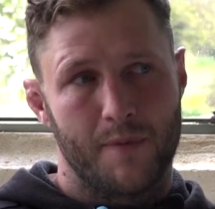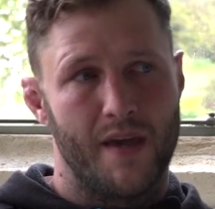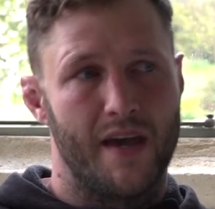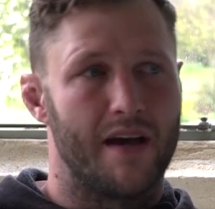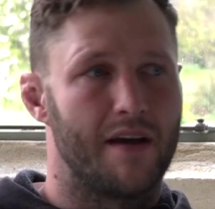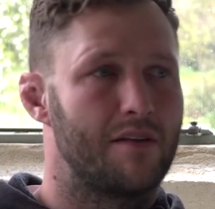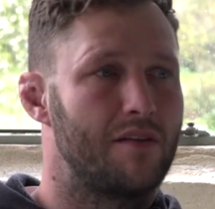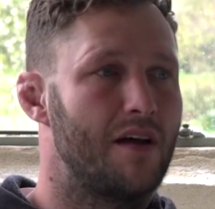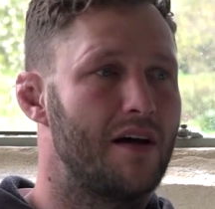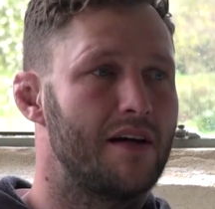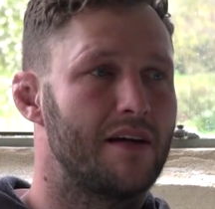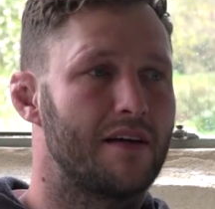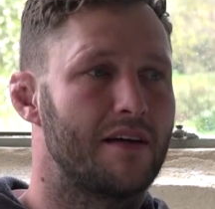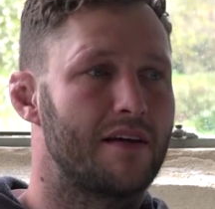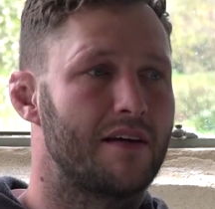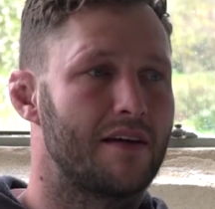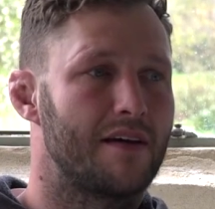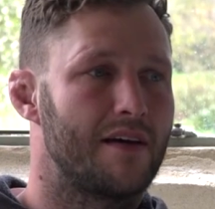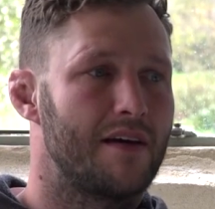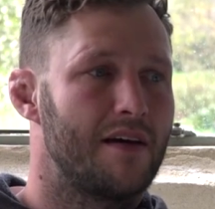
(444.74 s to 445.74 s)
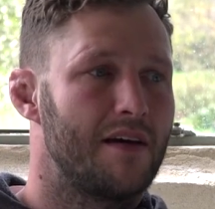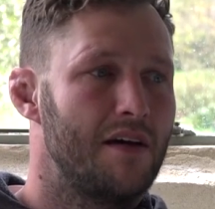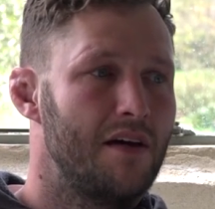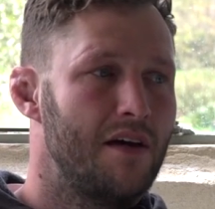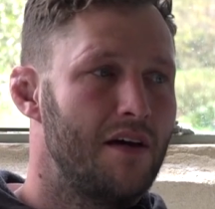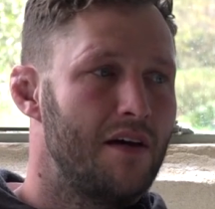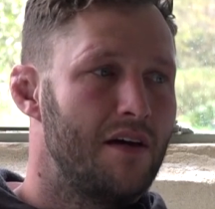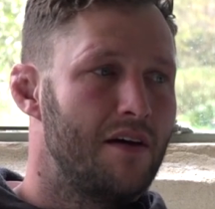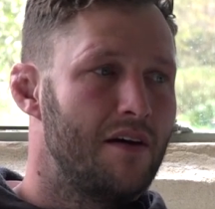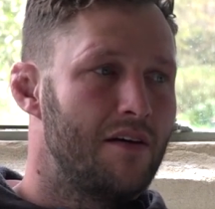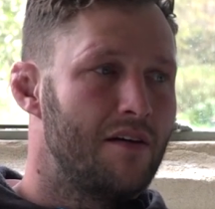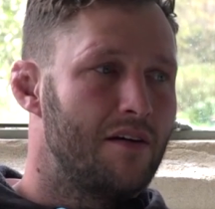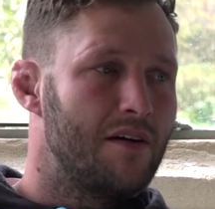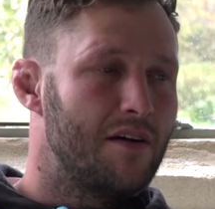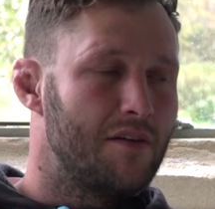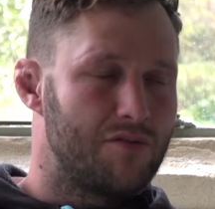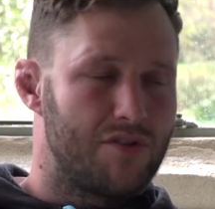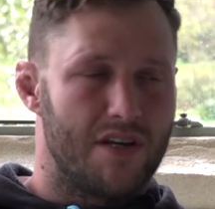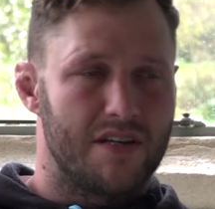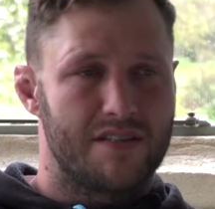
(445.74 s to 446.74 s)
Yeah, like
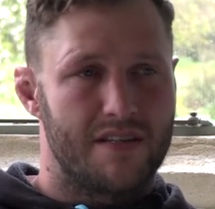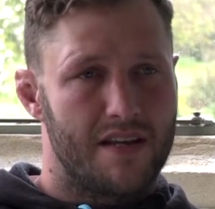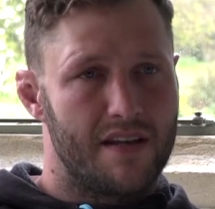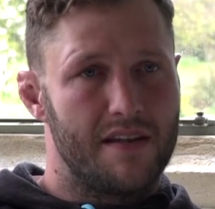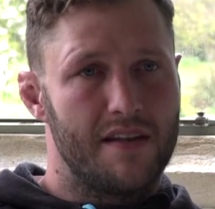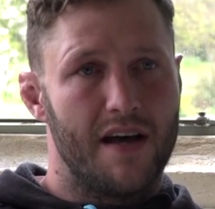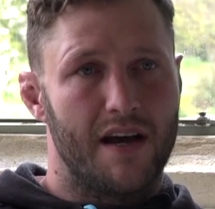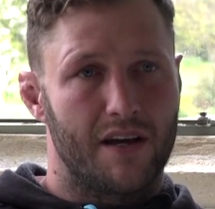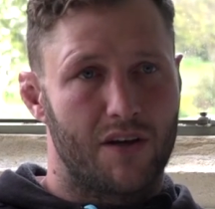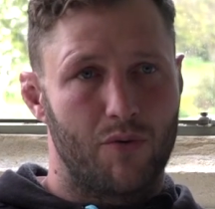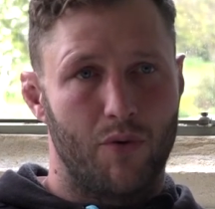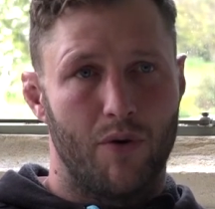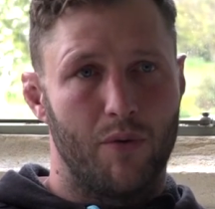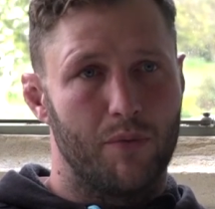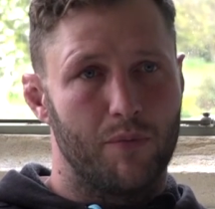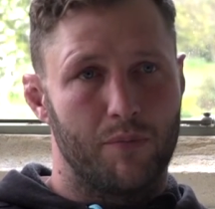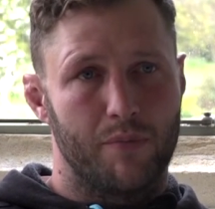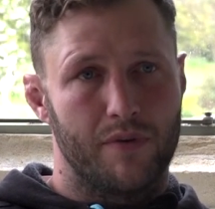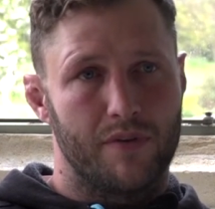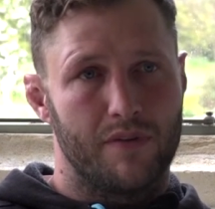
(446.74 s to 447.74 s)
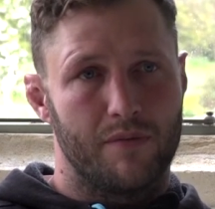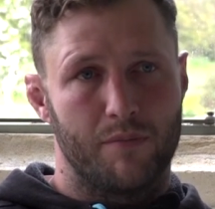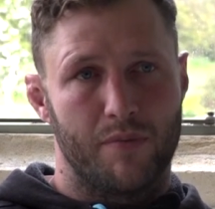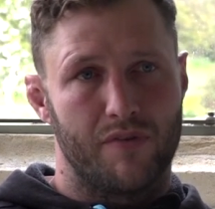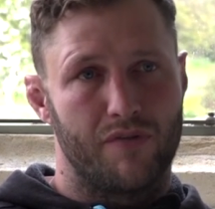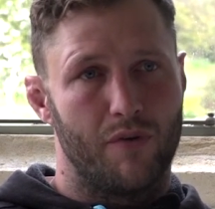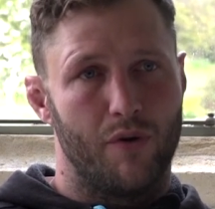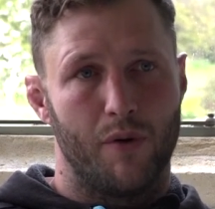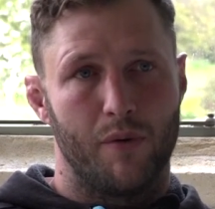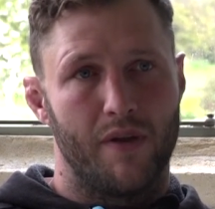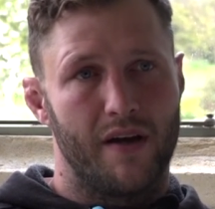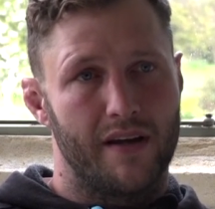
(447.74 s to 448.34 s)
obviously I said in that quote before,